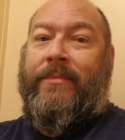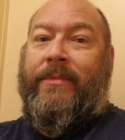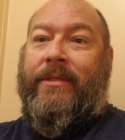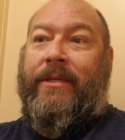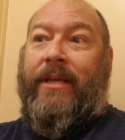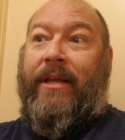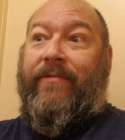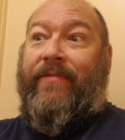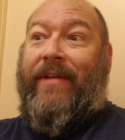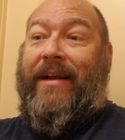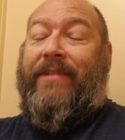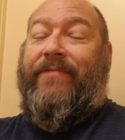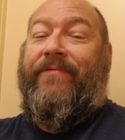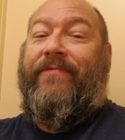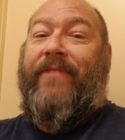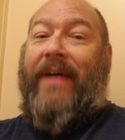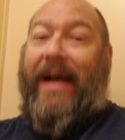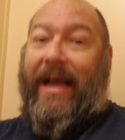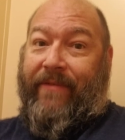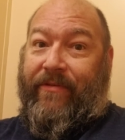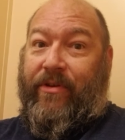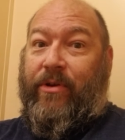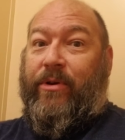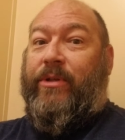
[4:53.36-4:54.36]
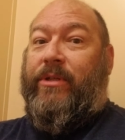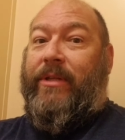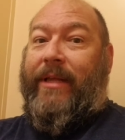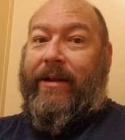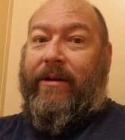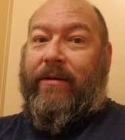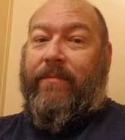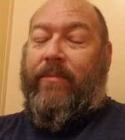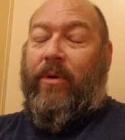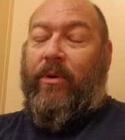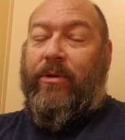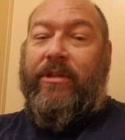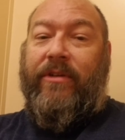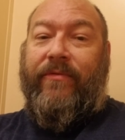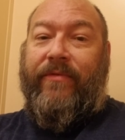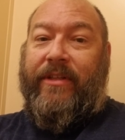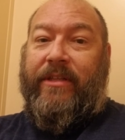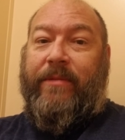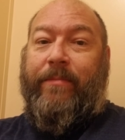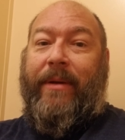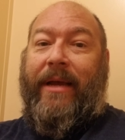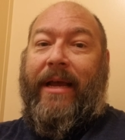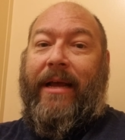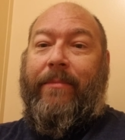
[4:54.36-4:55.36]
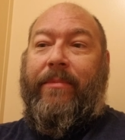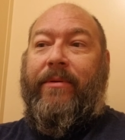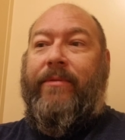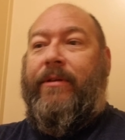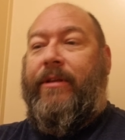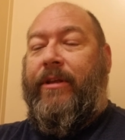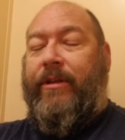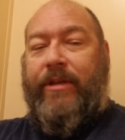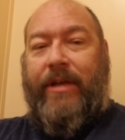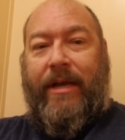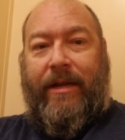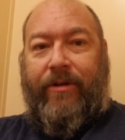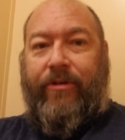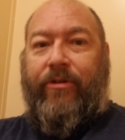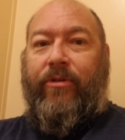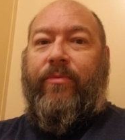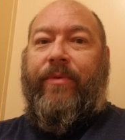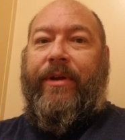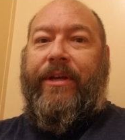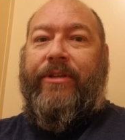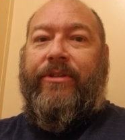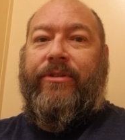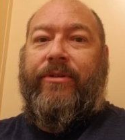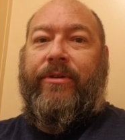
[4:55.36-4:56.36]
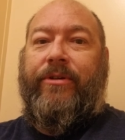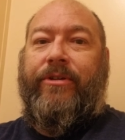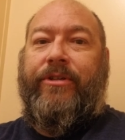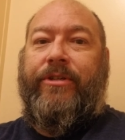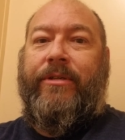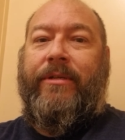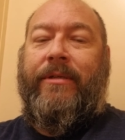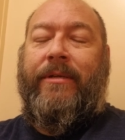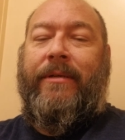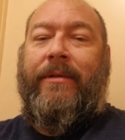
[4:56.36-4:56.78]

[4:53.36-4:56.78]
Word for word: In fact, five years later, most of it's bad. But you got to do research.